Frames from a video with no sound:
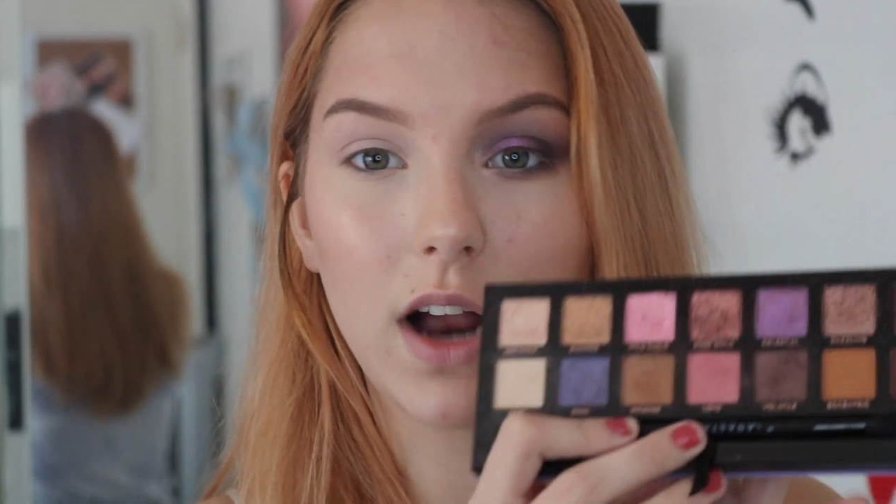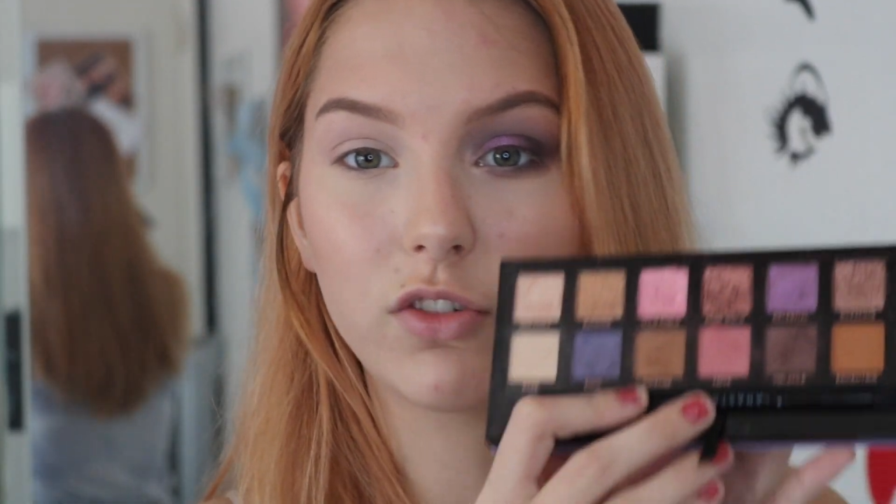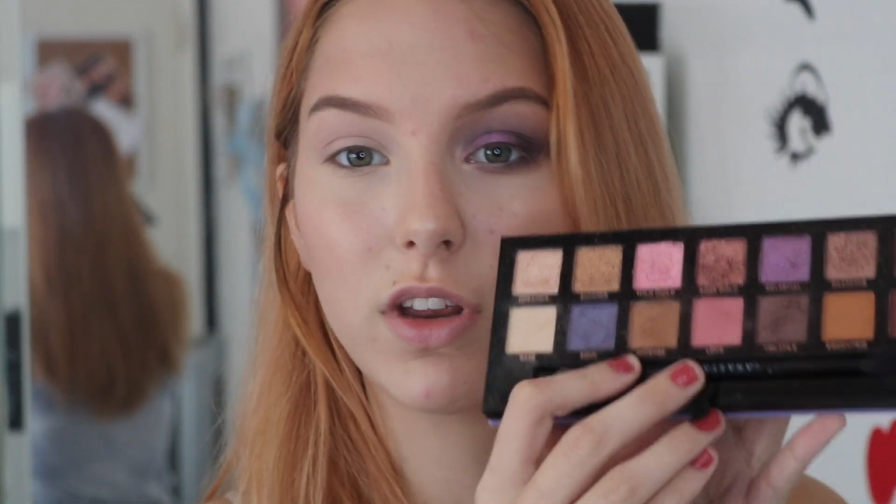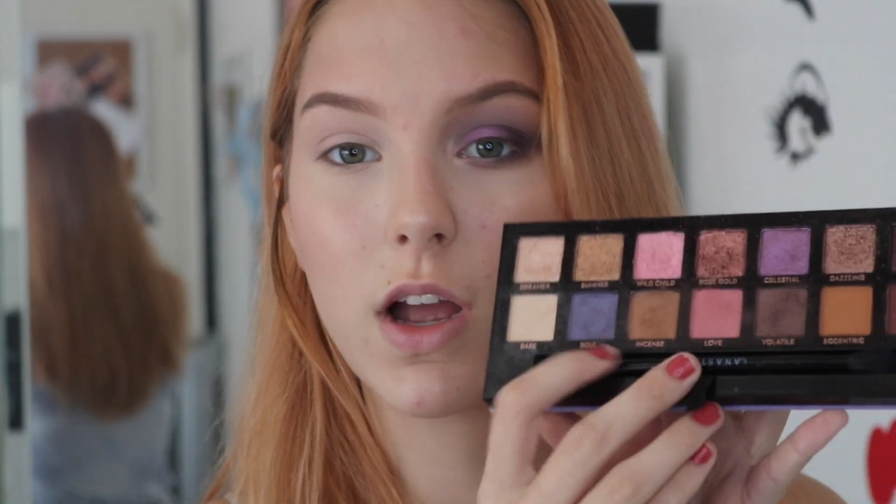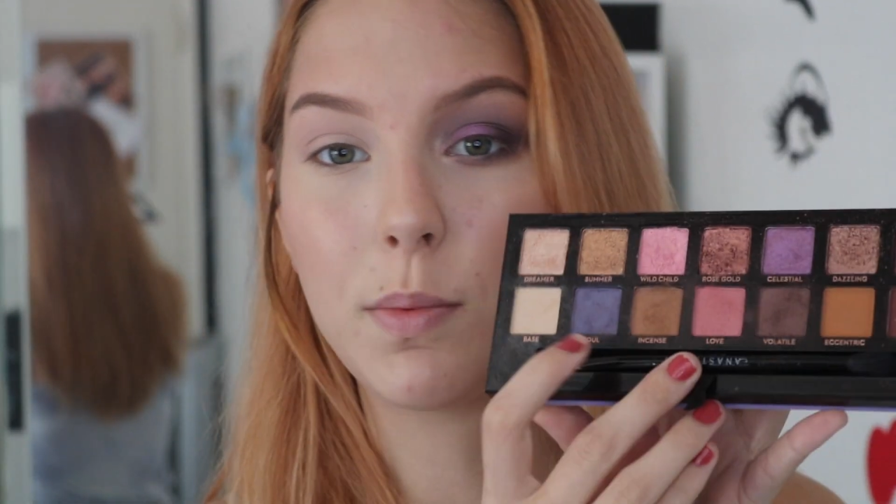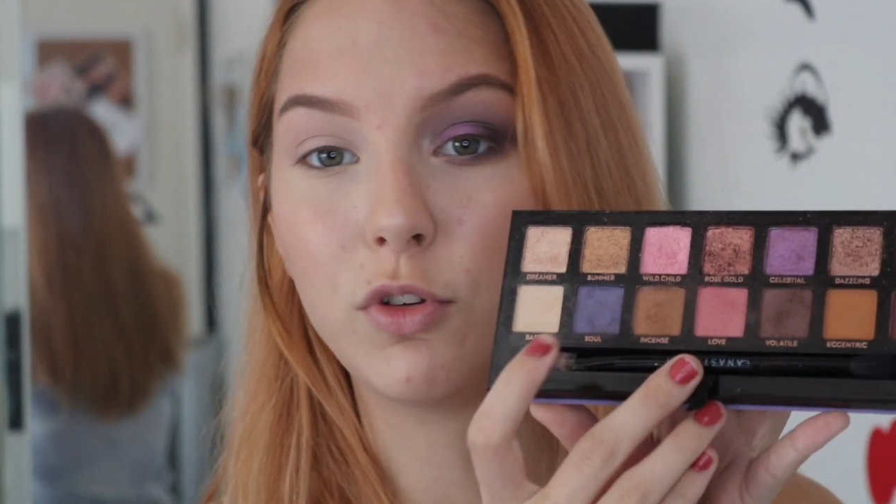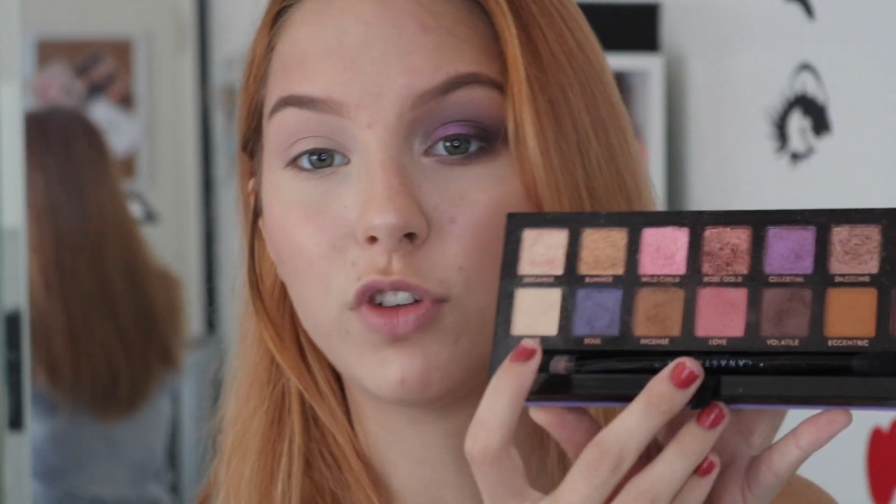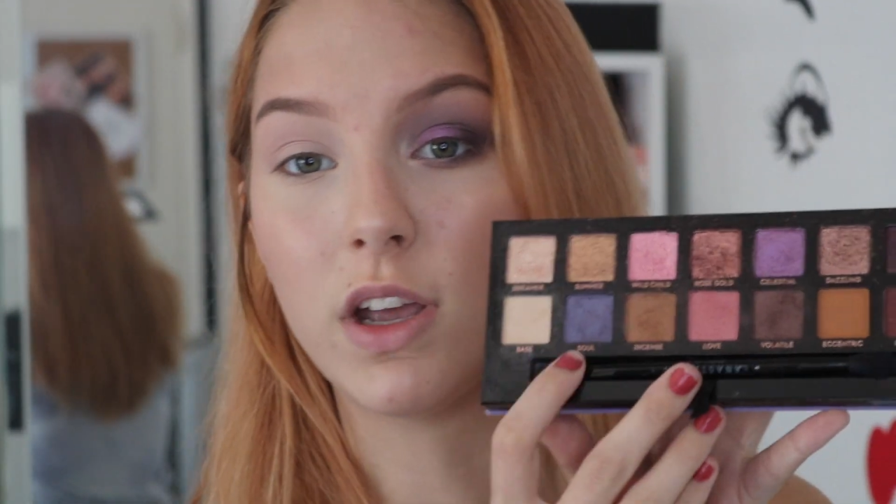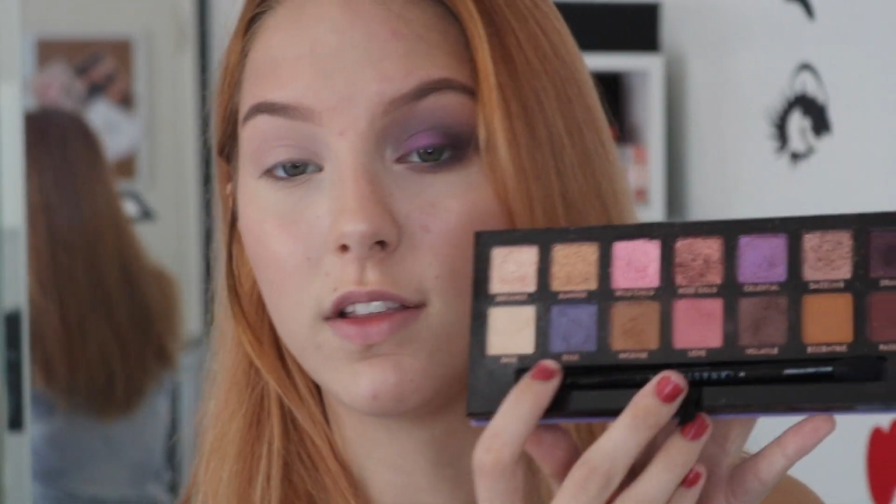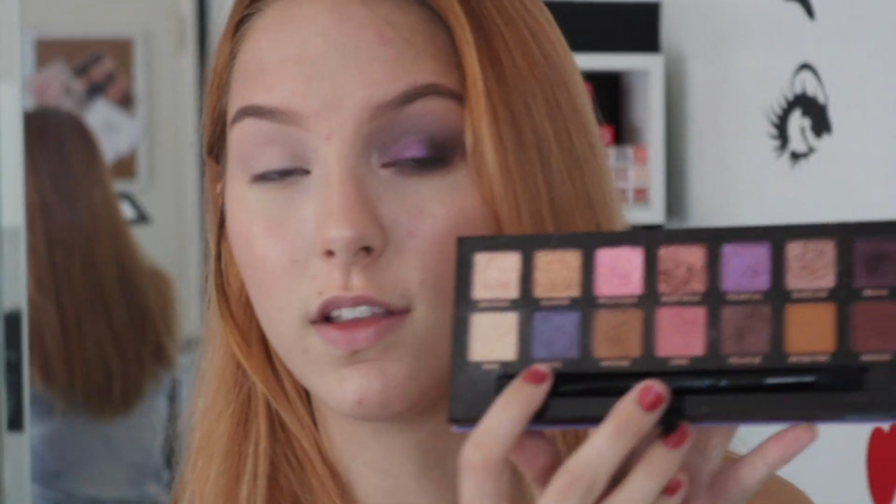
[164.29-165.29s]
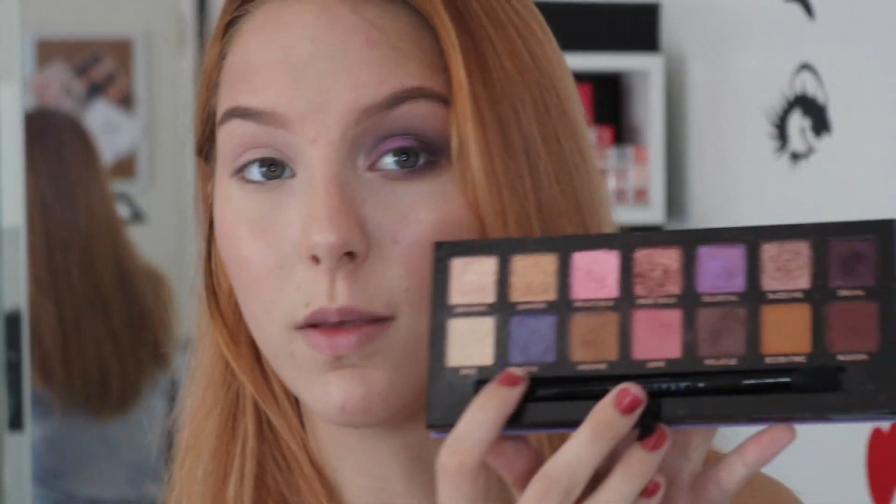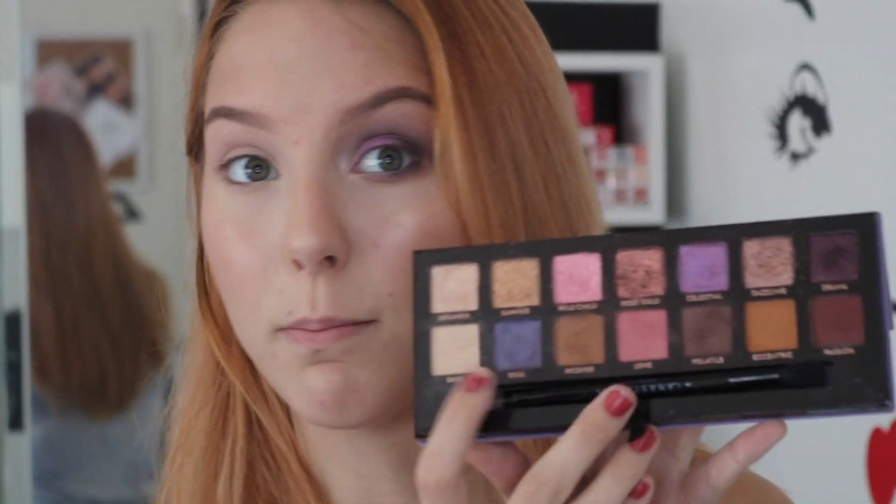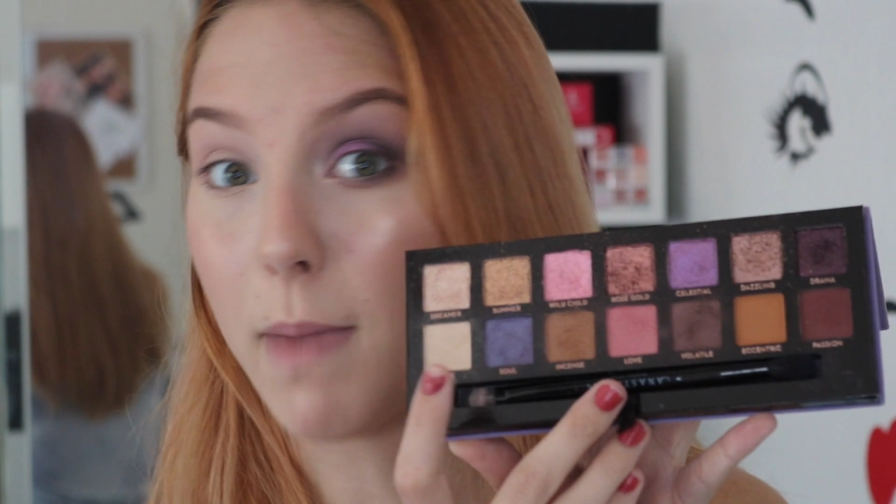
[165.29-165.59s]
actually a couple shades in the